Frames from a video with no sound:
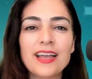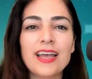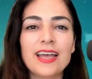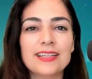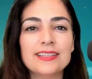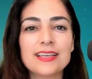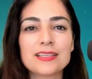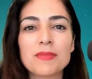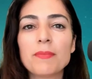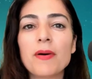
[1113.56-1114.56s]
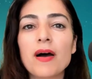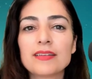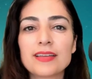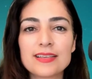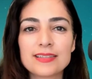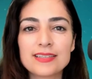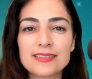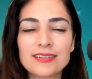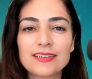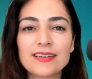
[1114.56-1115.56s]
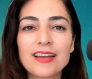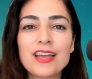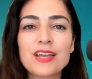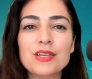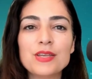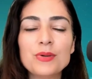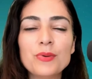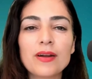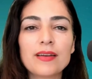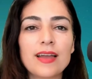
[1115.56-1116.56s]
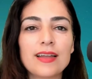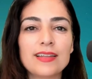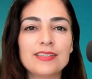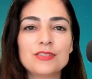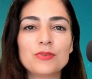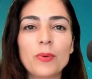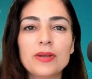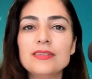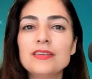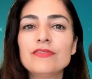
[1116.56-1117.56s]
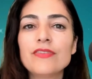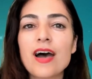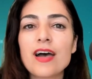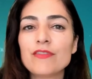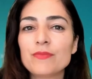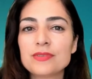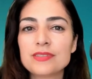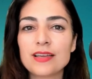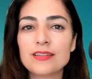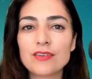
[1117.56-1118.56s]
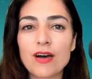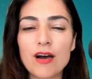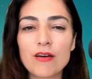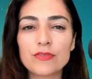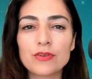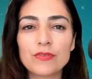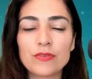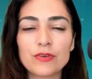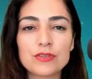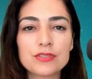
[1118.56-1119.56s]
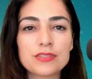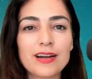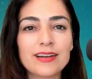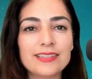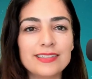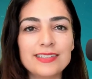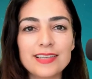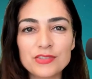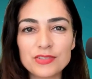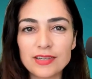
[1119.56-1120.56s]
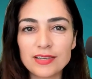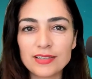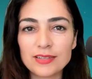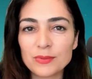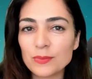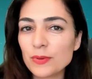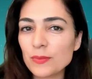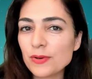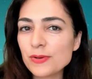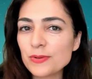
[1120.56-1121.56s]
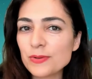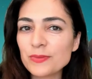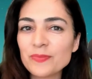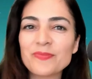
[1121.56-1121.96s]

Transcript: And as my podcast listener, you are getting 25% off your first RTT session. Woo-hoo!